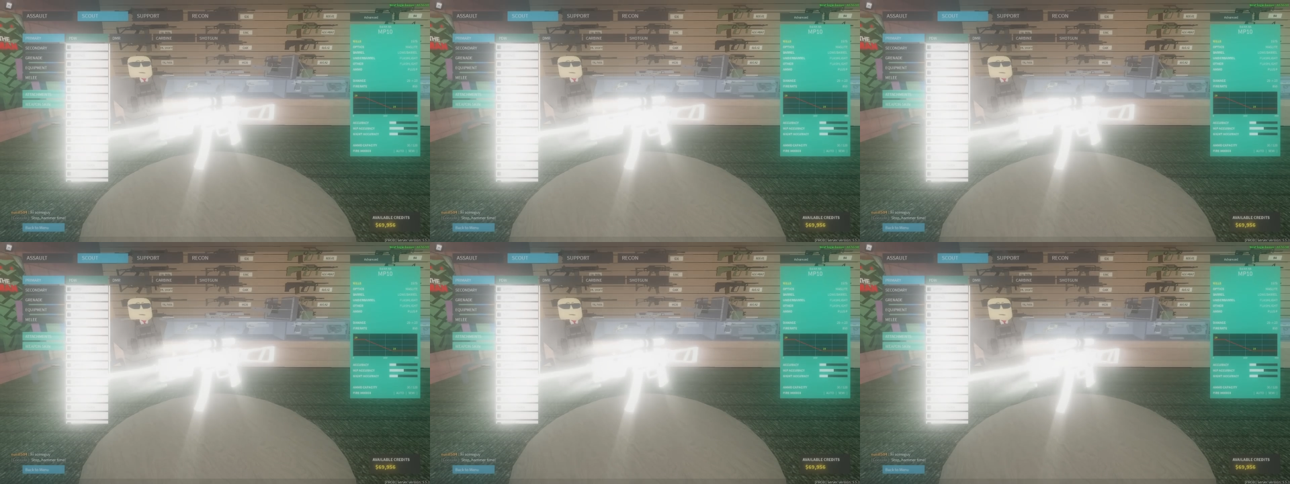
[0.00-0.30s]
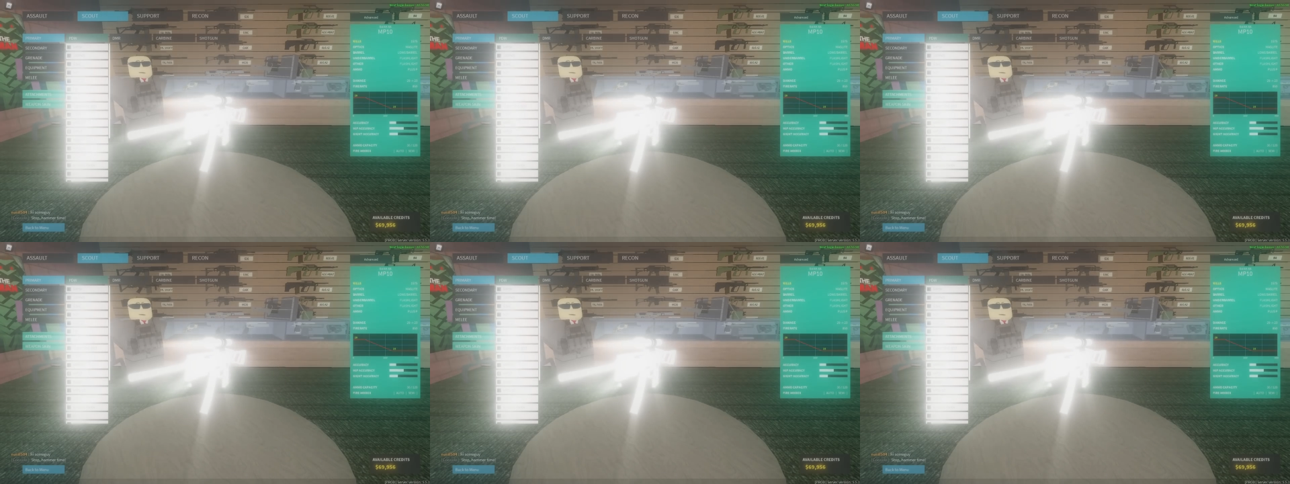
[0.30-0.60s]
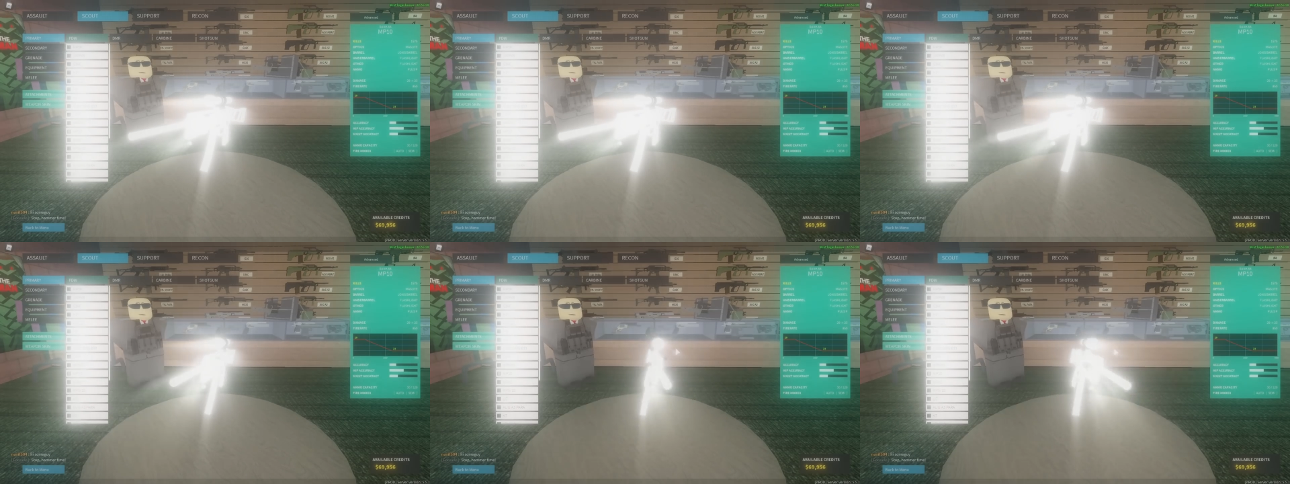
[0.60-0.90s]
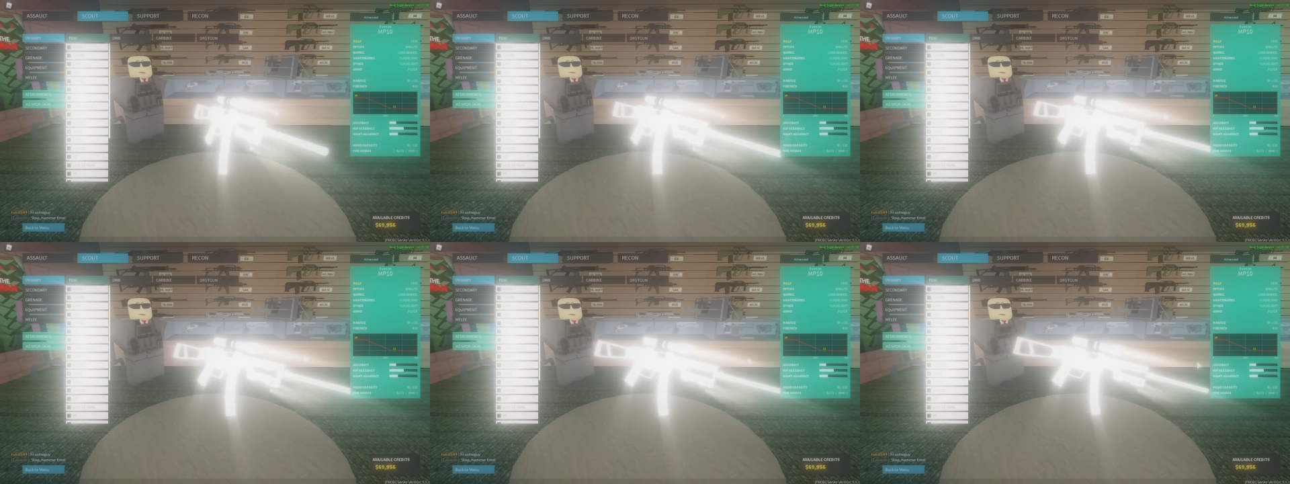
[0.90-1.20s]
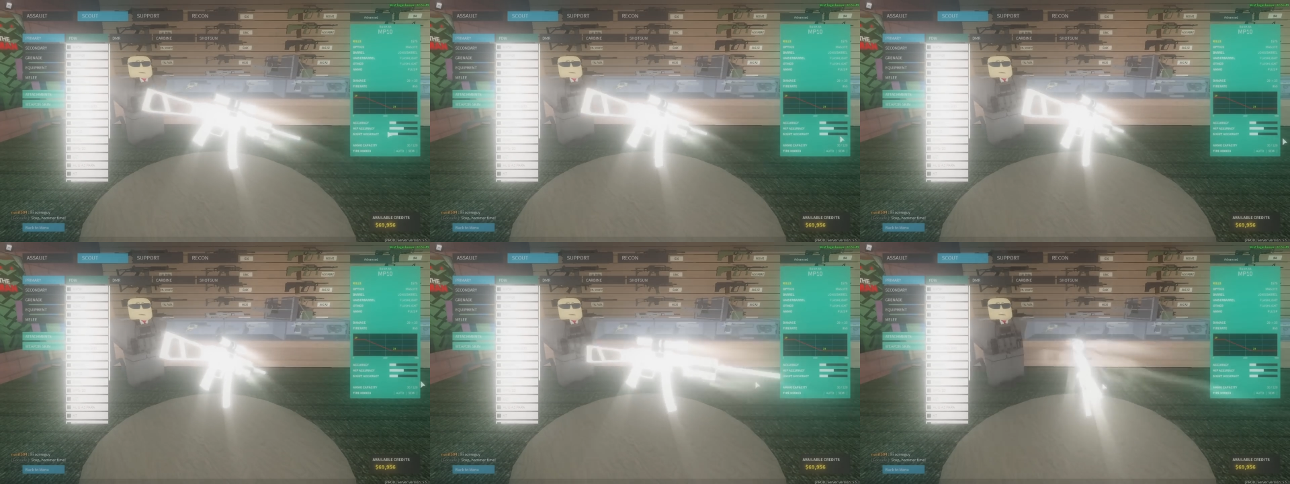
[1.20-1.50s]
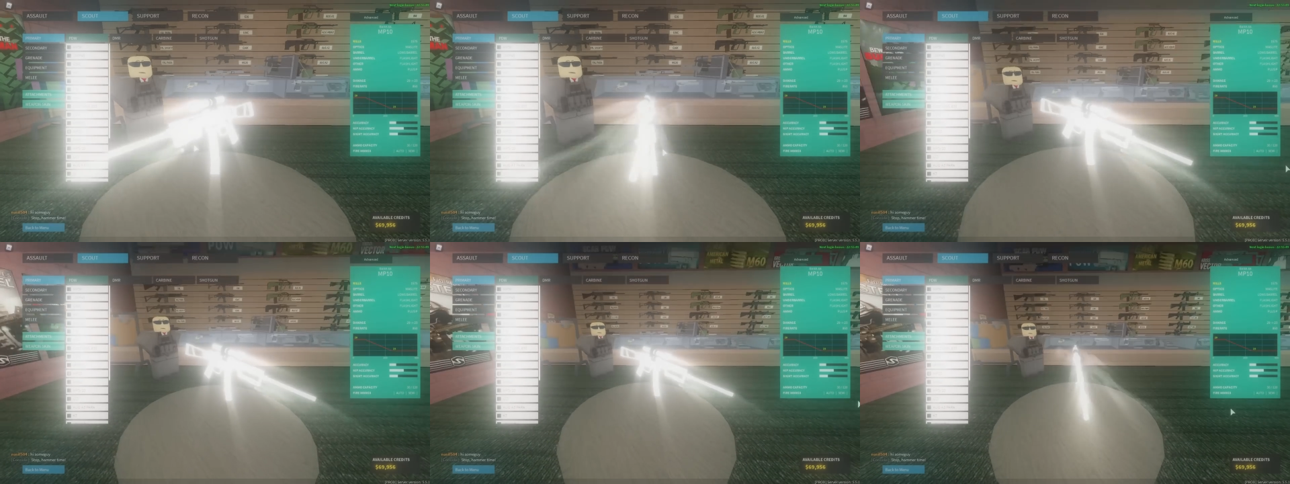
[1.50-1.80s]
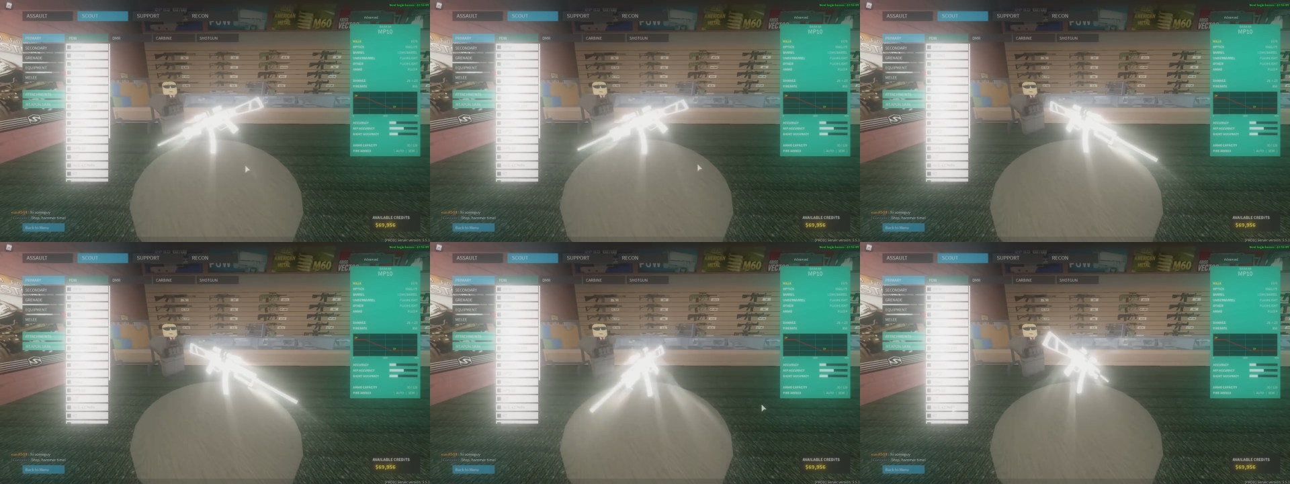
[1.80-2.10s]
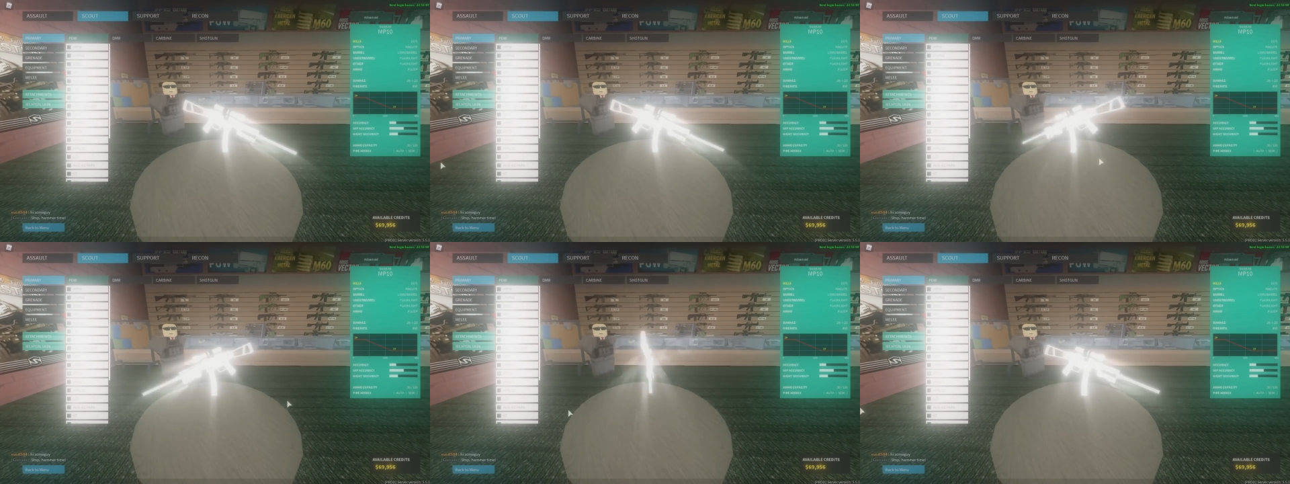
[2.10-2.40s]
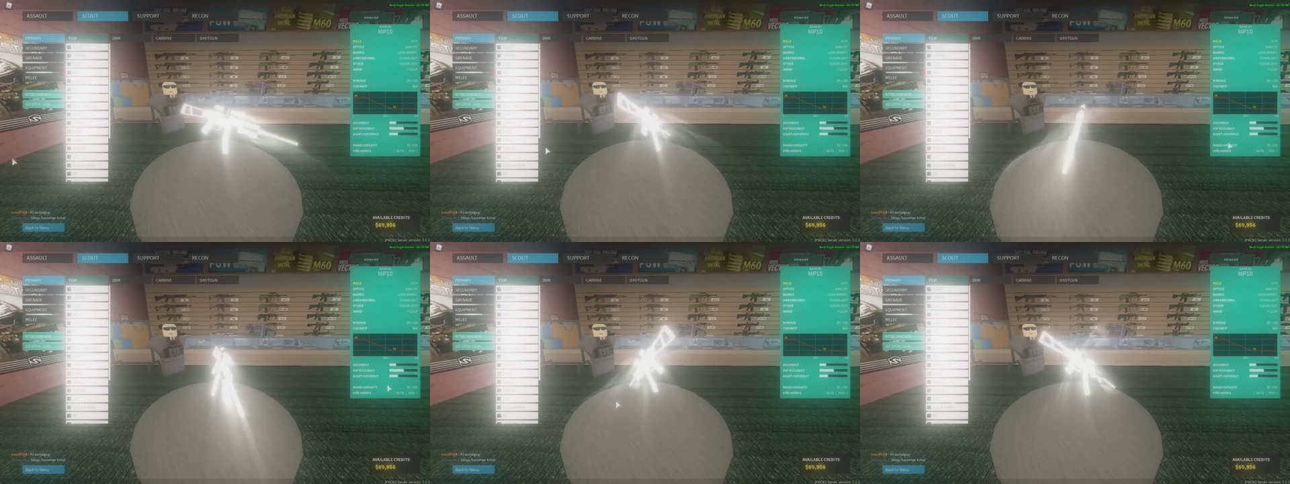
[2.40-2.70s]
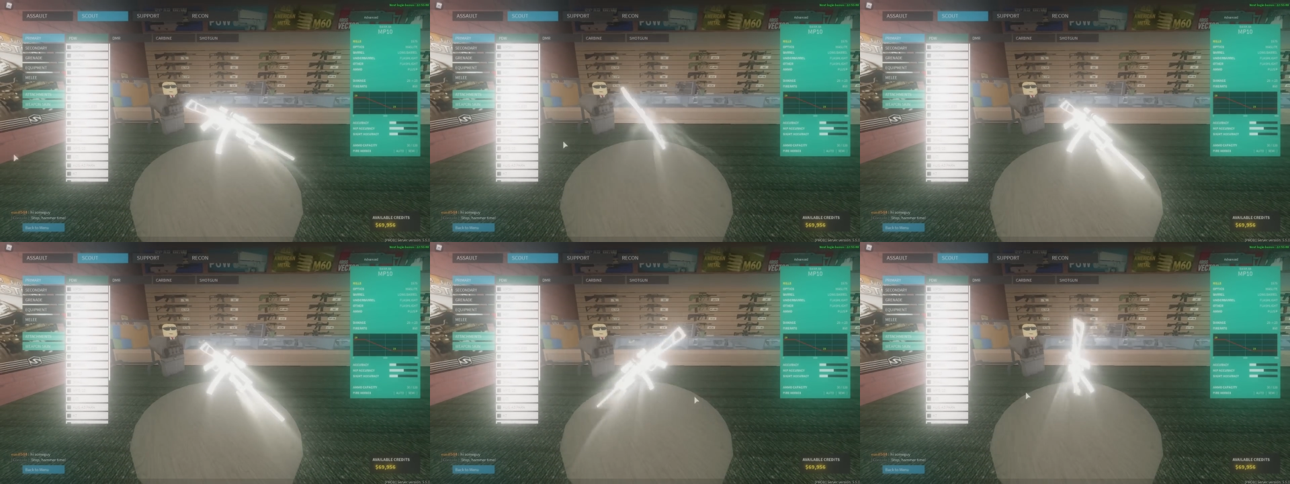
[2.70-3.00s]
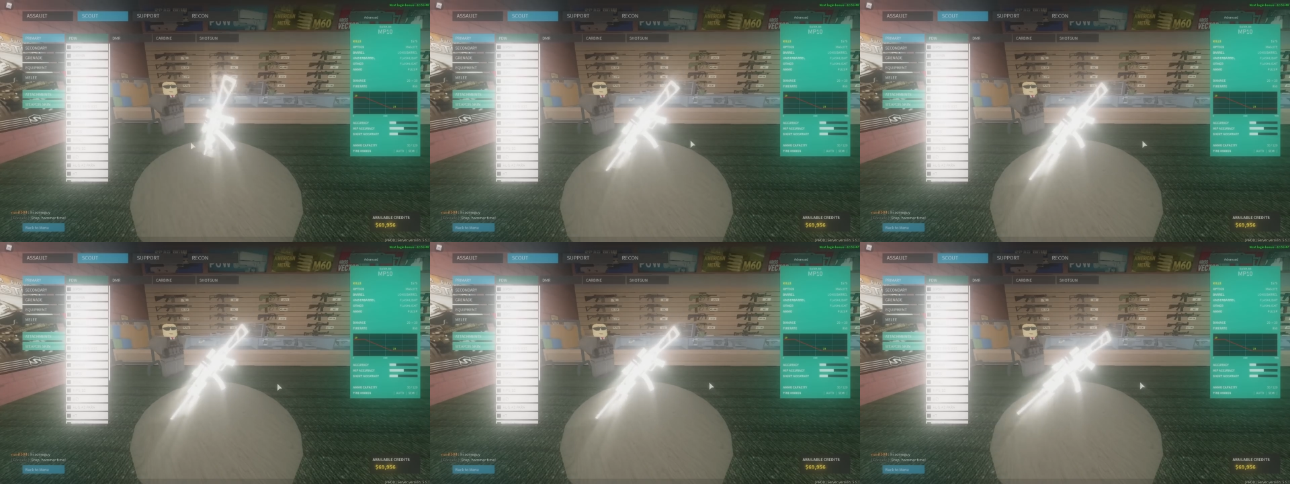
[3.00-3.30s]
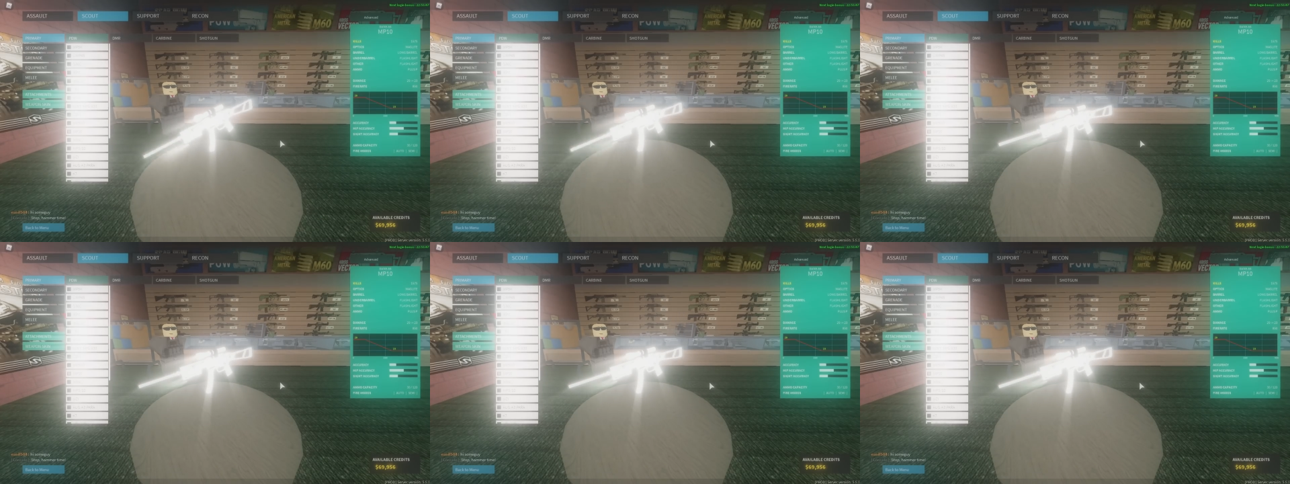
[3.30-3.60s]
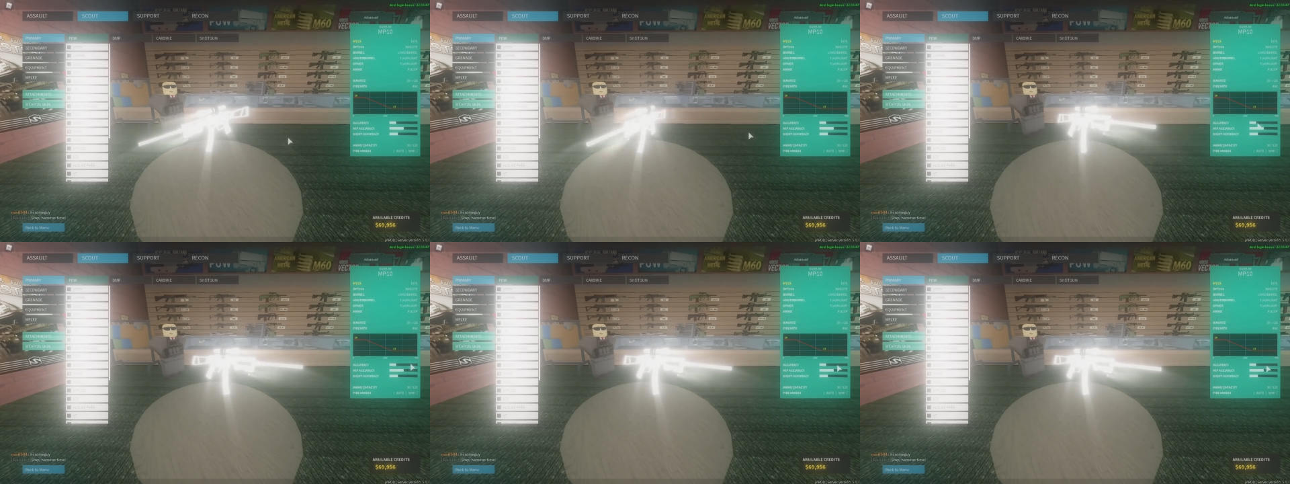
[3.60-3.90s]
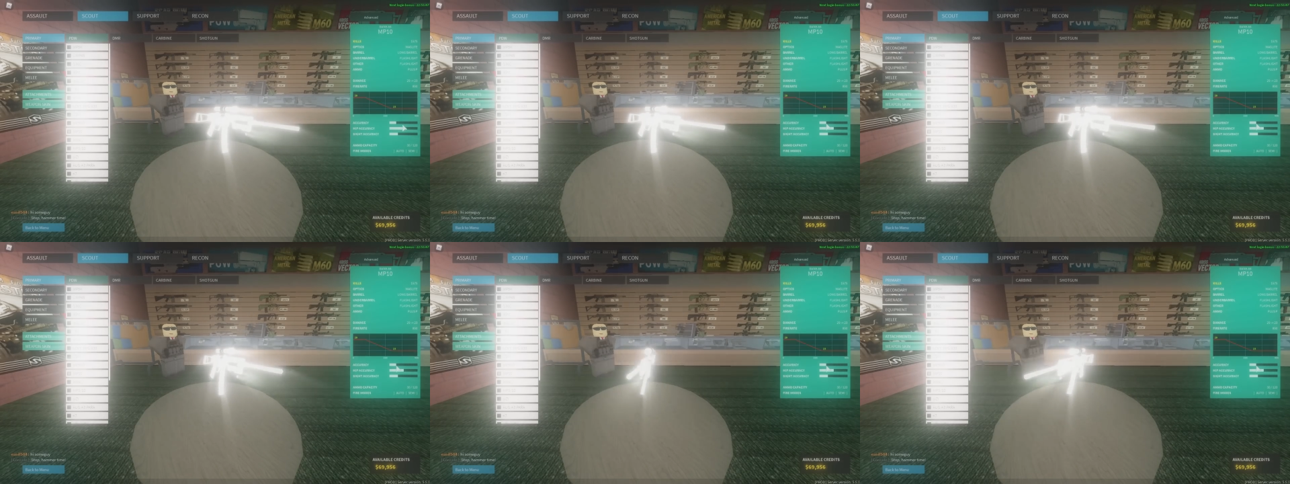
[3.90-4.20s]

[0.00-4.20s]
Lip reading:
[unreadable: no face in view]